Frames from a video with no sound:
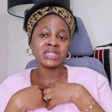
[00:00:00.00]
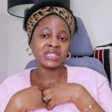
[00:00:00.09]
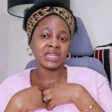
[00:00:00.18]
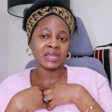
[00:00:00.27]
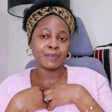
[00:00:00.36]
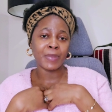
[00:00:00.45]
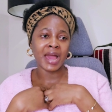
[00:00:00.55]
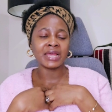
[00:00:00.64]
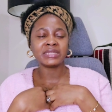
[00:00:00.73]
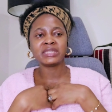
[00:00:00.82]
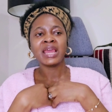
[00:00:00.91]
it in the
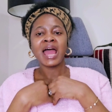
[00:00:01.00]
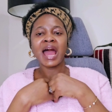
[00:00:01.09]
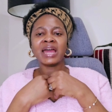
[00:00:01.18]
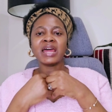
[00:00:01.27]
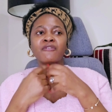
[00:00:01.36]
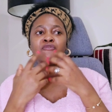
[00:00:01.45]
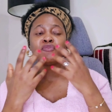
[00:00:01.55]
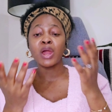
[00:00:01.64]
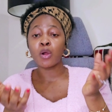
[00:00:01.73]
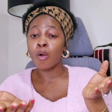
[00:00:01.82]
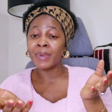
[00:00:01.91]
past and I've
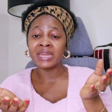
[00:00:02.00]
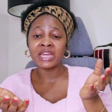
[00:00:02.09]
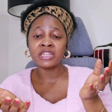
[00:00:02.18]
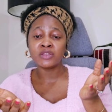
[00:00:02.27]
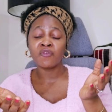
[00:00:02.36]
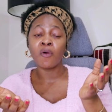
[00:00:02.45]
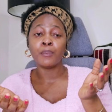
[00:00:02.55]
recommended it for